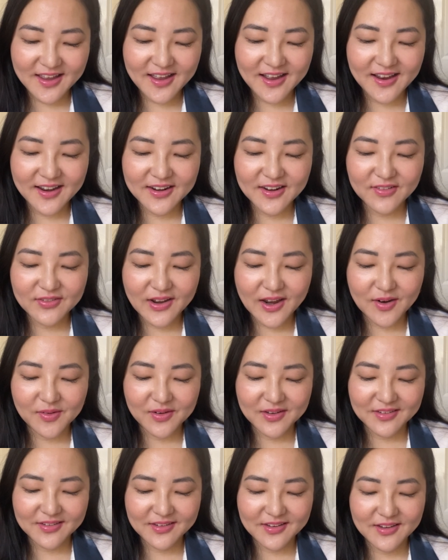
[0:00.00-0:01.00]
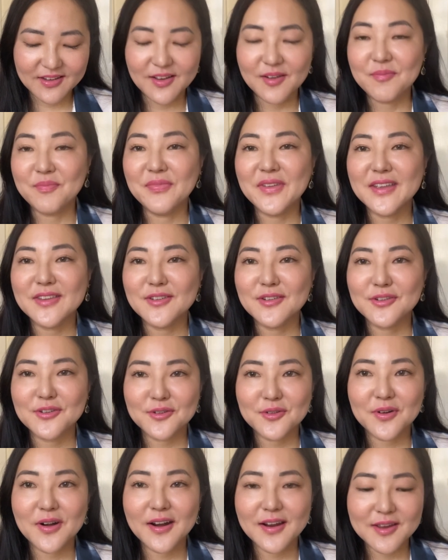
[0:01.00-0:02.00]
I love how it's
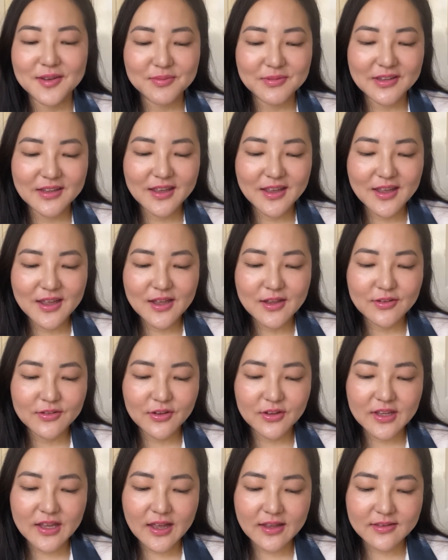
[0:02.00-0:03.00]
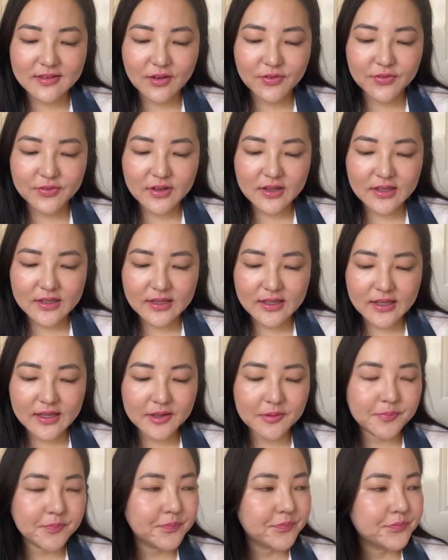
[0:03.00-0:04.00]
described. So yeah,
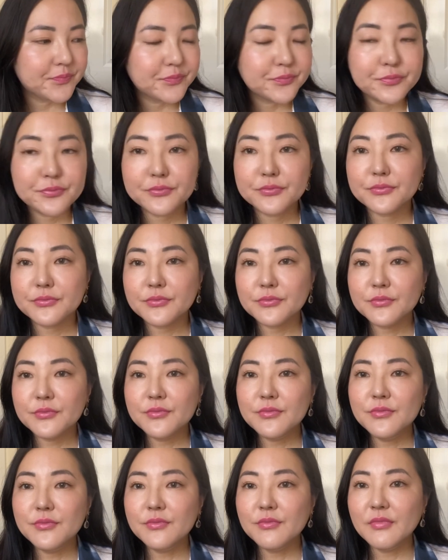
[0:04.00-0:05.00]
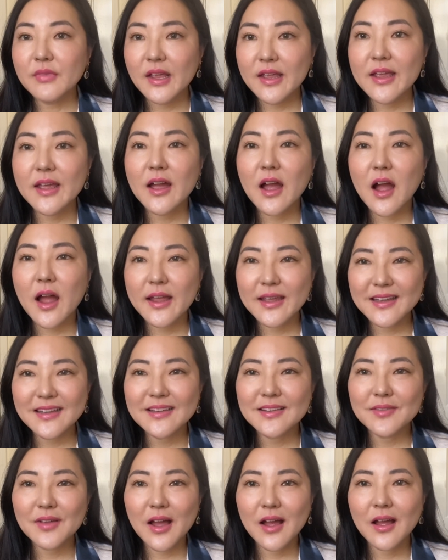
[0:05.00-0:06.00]
definitely,
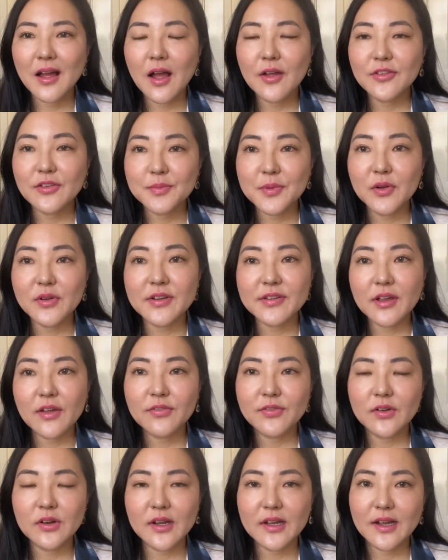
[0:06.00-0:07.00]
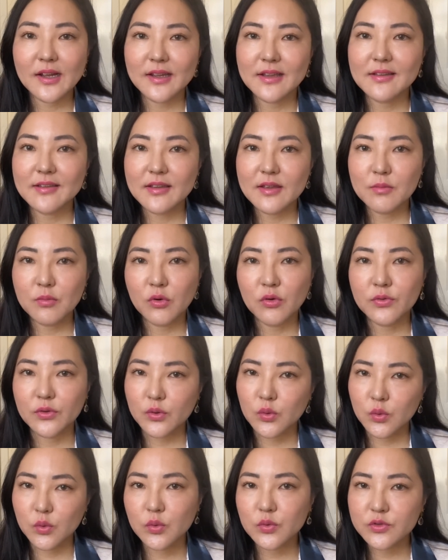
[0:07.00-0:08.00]
to be honest, I feel like I can see more of the
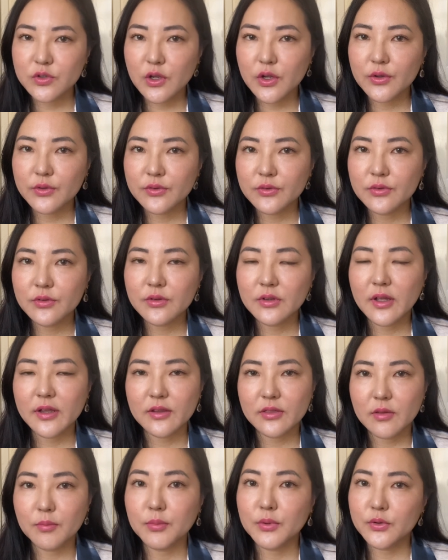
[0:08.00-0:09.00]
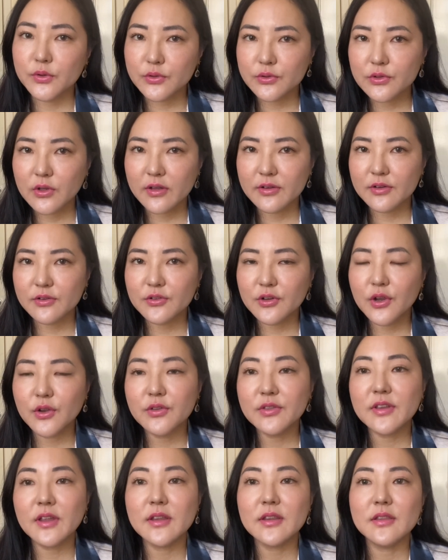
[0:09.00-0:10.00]
cool tone, like the blue
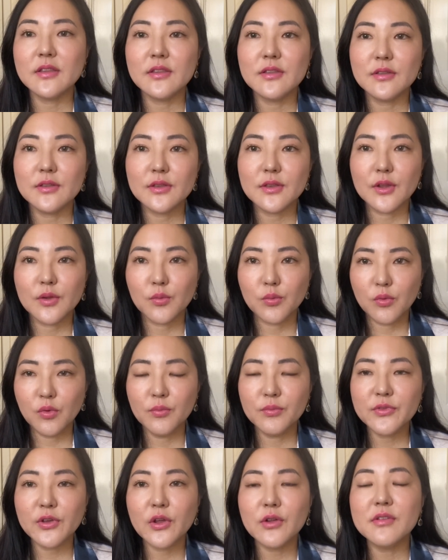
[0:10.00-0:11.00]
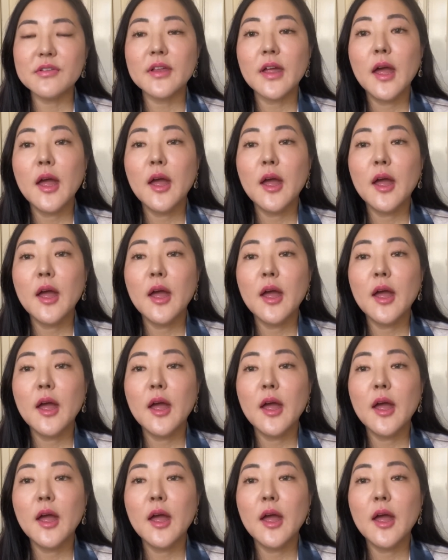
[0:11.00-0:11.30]
undertone, than the warm tones.